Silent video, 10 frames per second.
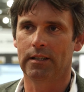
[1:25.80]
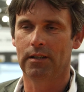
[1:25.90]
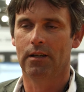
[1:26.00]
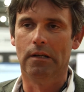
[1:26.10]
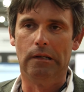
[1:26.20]

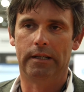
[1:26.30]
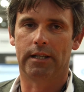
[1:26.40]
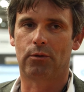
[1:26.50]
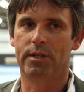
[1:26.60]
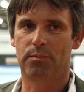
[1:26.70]
uh,
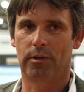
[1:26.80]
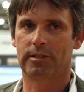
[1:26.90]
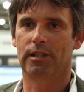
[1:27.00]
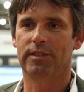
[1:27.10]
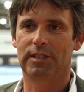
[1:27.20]
increase
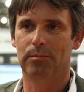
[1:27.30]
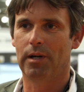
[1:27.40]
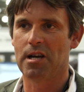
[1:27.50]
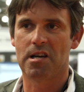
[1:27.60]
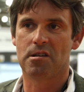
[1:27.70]

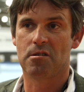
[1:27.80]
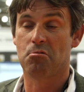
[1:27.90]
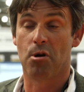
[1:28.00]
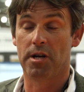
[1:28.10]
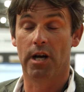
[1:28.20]
productivity by
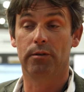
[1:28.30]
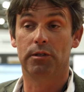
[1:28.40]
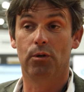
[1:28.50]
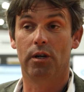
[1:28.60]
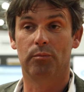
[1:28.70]
uh, one hundred, two